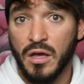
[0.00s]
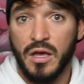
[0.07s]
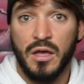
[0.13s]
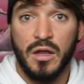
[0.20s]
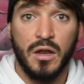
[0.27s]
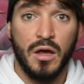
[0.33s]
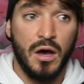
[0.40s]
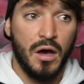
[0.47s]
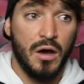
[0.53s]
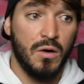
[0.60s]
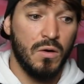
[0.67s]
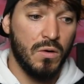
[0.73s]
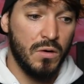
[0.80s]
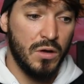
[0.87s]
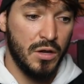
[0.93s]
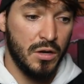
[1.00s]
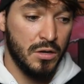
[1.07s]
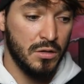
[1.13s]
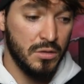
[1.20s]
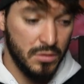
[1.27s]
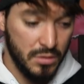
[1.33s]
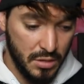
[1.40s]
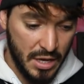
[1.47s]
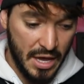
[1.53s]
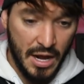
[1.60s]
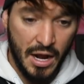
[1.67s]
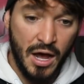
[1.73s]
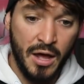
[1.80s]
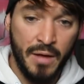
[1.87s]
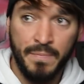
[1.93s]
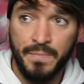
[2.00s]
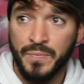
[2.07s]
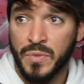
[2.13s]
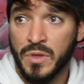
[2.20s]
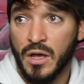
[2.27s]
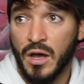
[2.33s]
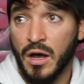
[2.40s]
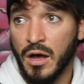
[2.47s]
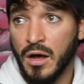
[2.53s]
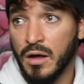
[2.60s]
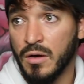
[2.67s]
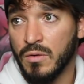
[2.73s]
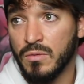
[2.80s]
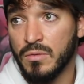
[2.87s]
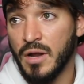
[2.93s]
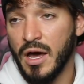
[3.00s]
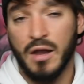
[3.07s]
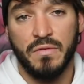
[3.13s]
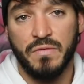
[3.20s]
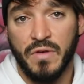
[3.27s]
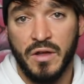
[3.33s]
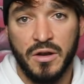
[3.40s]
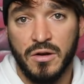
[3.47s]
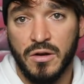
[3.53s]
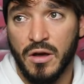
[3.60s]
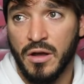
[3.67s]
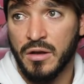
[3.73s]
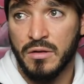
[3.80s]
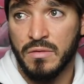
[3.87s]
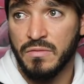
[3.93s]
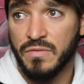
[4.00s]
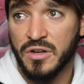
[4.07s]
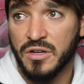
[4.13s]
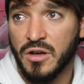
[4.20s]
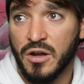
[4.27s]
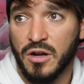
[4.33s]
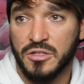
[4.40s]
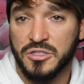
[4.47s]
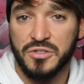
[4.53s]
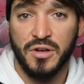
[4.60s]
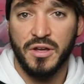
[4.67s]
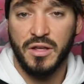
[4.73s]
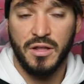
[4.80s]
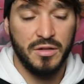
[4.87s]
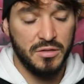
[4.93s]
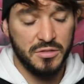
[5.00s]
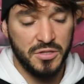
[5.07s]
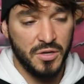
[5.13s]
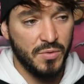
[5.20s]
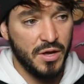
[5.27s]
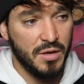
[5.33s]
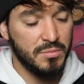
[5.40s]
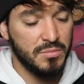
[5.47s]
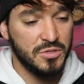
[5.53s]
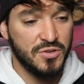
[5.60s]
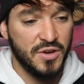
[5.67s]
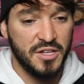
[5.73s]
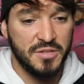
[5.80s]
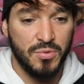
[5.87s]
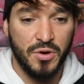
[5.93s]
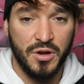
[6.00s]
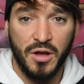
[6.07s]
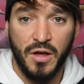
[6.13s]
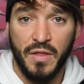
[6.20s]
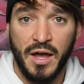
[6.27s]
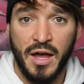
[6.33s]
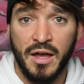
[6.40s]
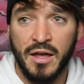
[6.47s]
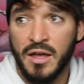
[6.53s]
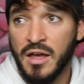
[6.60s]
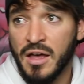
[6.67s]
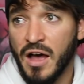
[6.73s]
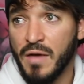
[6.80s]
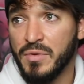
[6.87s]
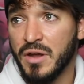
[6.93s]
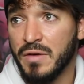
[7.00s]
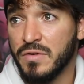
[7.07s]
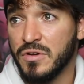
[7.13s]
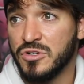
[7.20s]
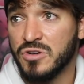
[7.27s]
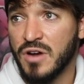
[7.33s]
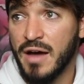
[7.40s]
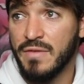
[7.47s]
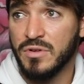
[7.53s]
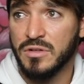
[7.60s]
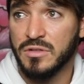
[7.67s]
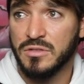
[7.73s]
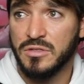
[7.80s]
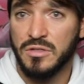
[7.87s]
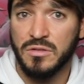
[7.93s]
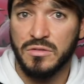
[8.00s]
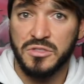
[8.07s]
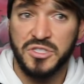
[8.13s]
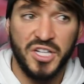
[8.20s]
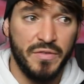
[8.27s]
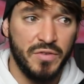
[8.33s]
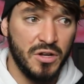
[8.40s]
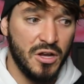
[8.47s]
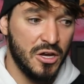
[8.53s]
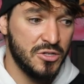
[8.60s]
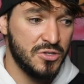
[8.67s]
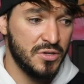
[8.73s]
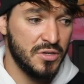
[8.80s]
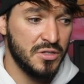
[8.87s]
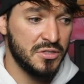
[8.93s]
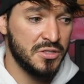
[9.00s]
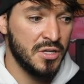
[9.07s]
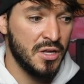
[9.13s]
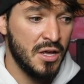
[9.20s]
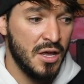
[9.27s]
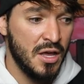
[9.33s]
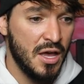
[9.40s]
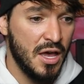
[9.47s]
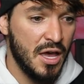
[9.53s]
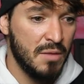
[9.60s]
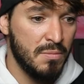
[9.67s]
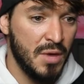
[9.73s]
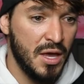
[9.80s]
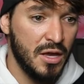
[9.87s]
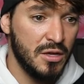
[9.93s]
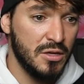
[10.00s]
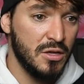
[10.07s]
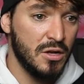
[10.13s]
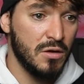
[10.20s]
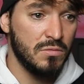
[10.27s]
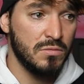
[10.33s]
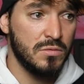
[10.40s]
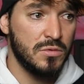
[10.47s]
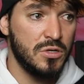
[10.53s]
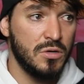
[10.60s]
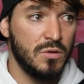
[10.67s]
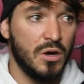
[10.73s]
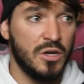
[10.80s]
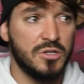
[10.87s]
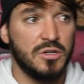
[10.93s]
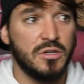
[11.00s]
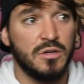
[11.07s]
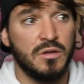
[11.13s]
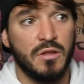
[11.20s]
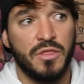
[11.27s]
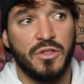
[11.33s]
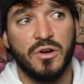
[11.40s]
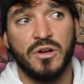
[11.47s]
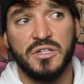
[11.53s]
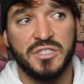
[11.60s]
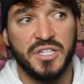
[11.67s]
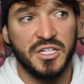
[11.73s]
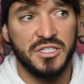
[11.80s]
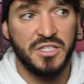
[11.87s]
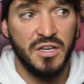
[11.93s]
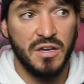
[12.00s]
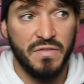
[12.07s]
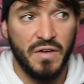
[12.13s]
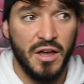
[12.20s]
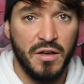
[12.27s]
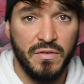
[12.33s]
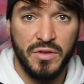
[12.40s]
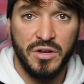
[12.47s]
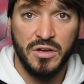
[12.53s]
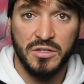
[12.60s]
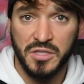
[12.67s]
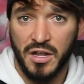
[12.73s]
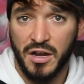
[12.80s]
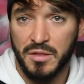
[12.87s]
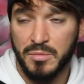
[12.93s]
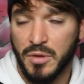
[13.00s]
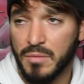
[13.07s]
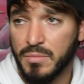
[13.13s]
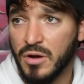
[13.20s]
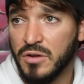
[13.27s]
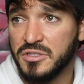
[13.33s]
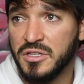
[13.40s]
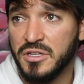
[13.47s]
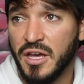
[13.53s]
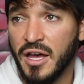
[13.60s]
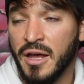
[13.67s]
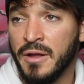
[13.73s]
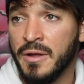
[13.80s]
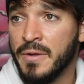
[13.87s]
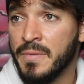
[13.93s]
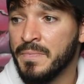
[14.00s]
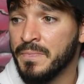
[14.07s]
in Anaheim, not a vendor on VidCon Australia. There's no way I'm transporting all that. I've been able to travel to 7 countries and make, you know, 236 TFIL videos. A lot of them aren't posted yet.